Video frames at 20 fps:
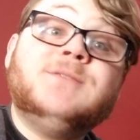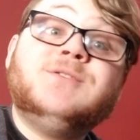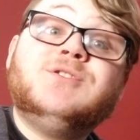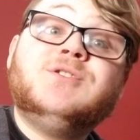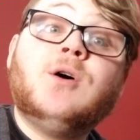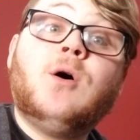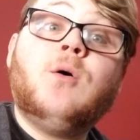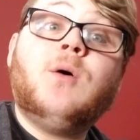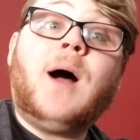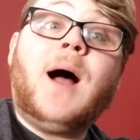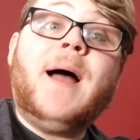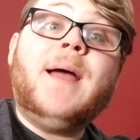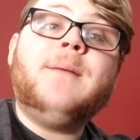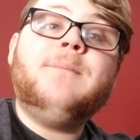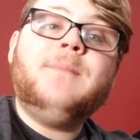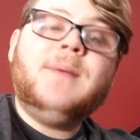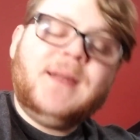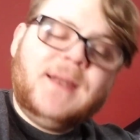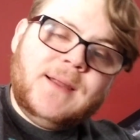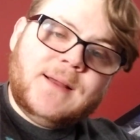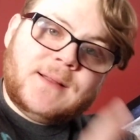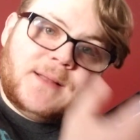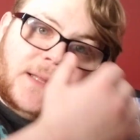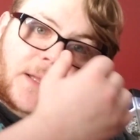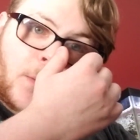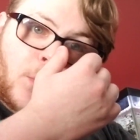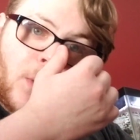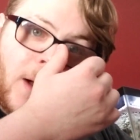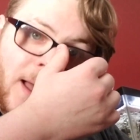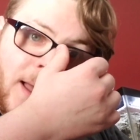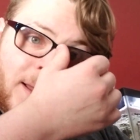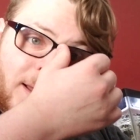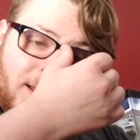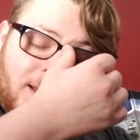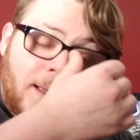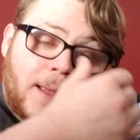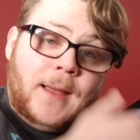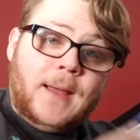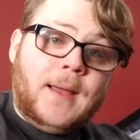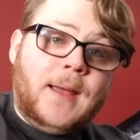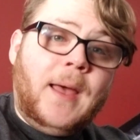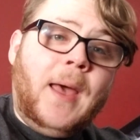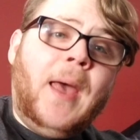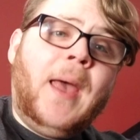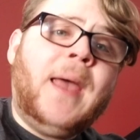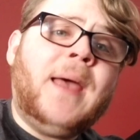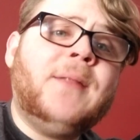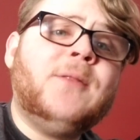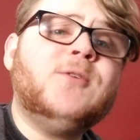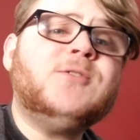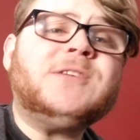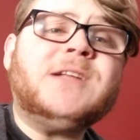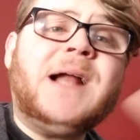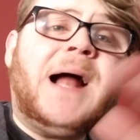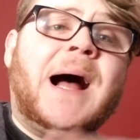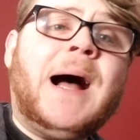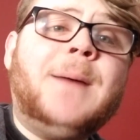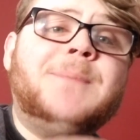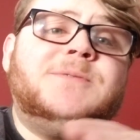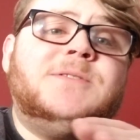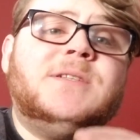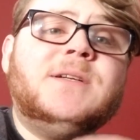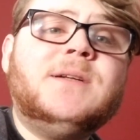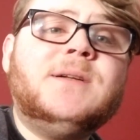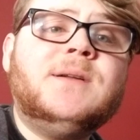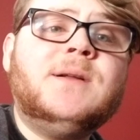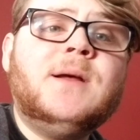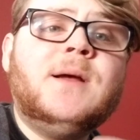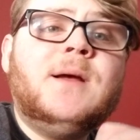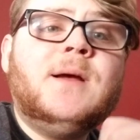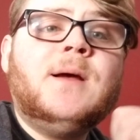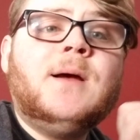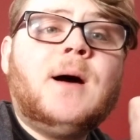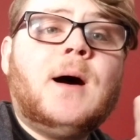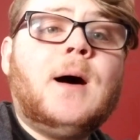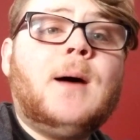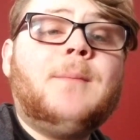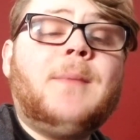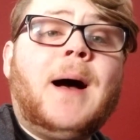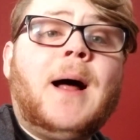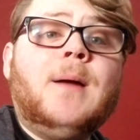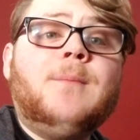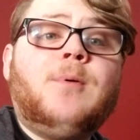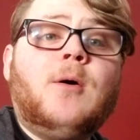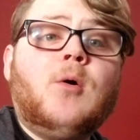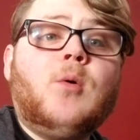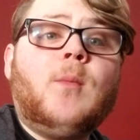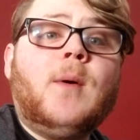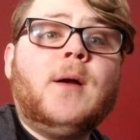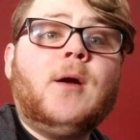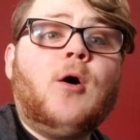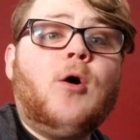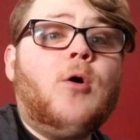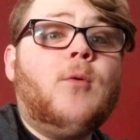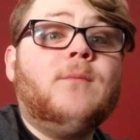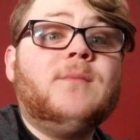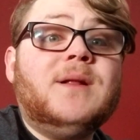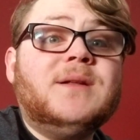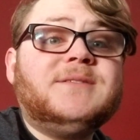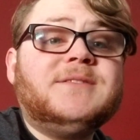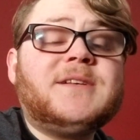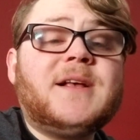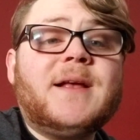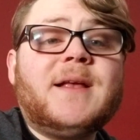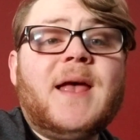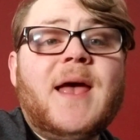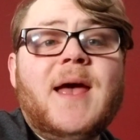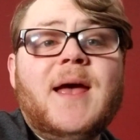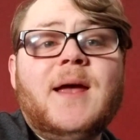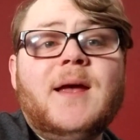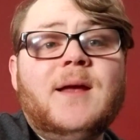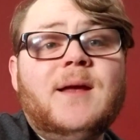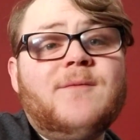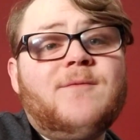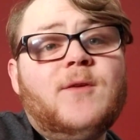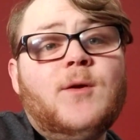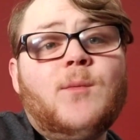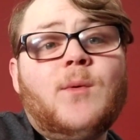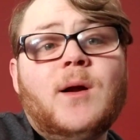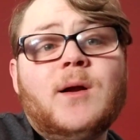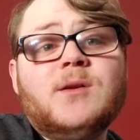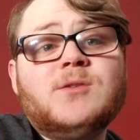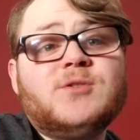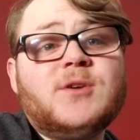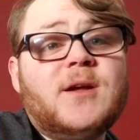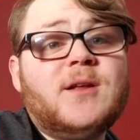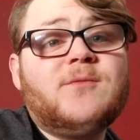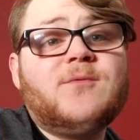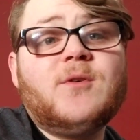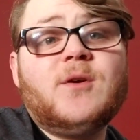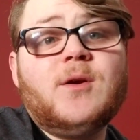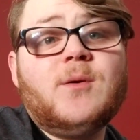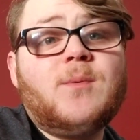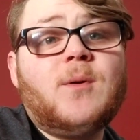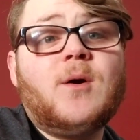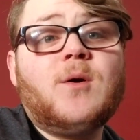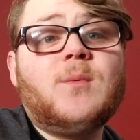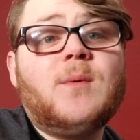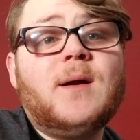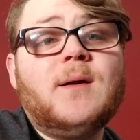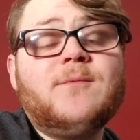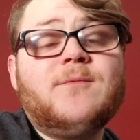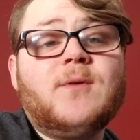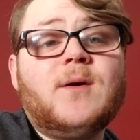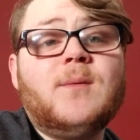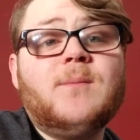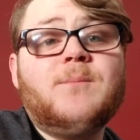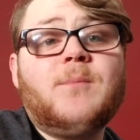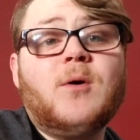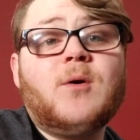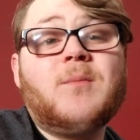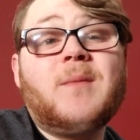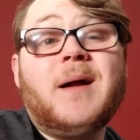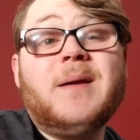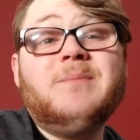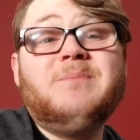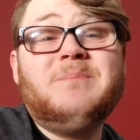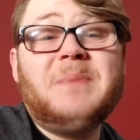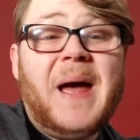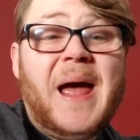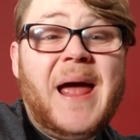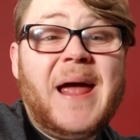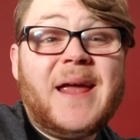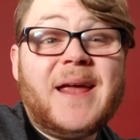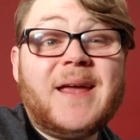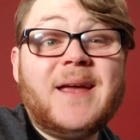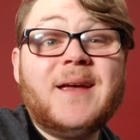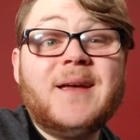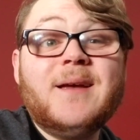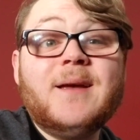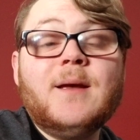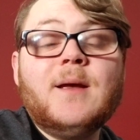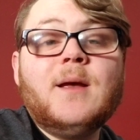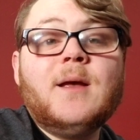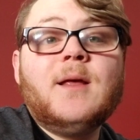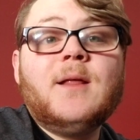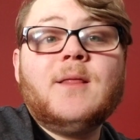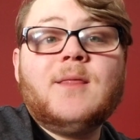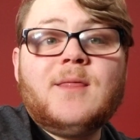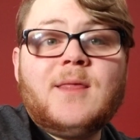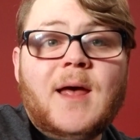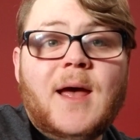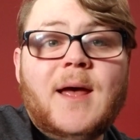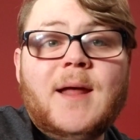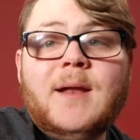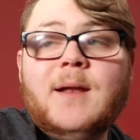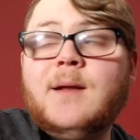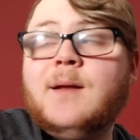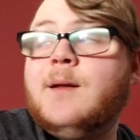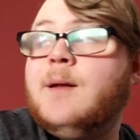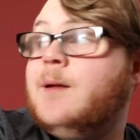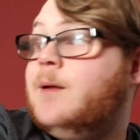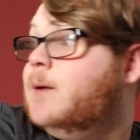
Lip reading: So I immediately went, and there's an option on Pokemon Home that's like, hey, if you want to transfer your Pokemon from Pokemon Bank, then